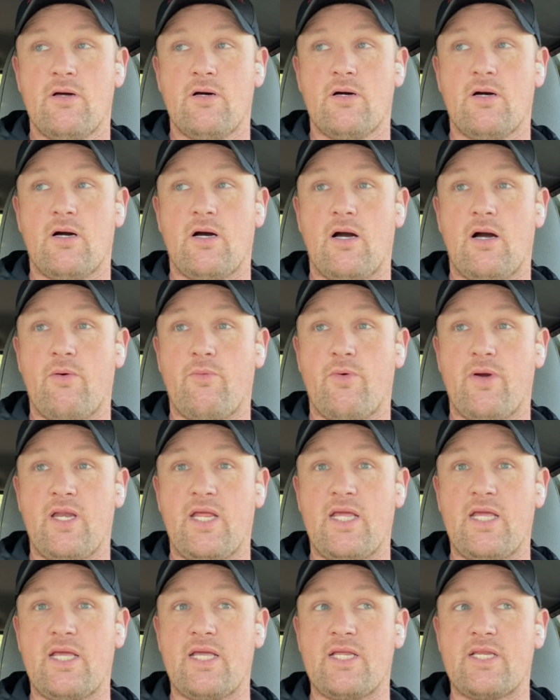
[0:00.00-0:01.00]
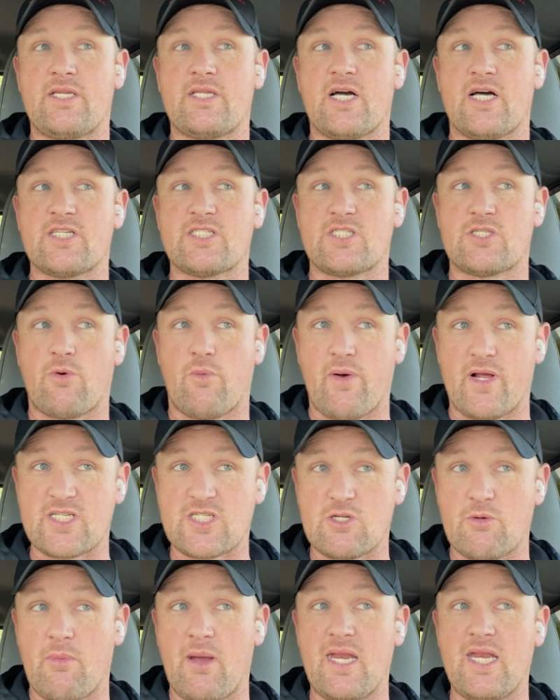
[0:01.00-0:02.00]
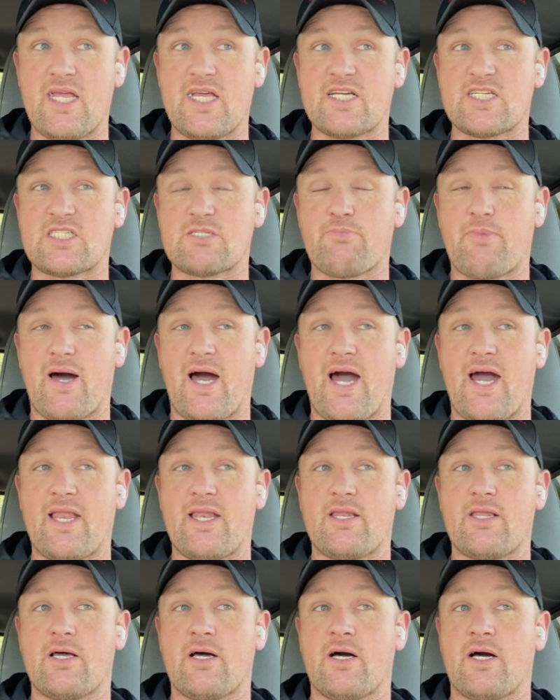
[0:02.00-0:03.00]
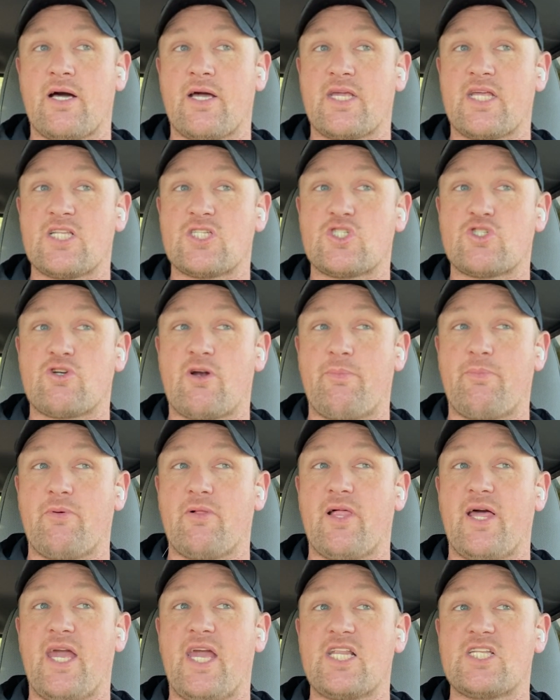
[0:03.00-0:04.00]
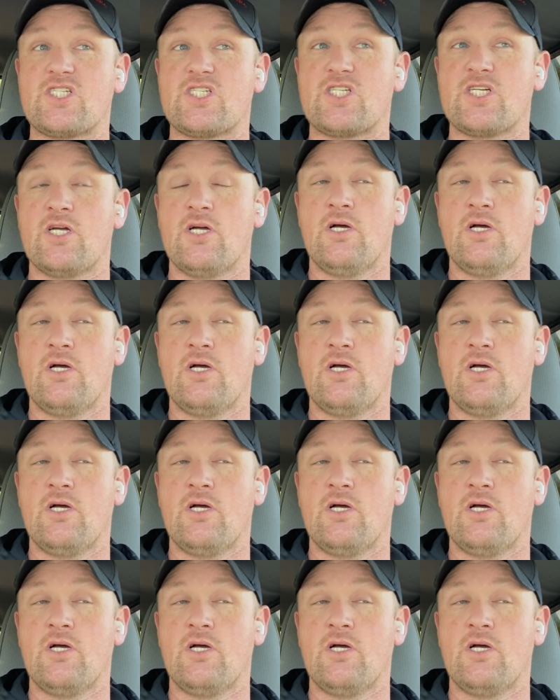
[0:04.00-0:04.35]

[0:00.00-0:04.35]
when he does the WrestleMania spot against Triple H,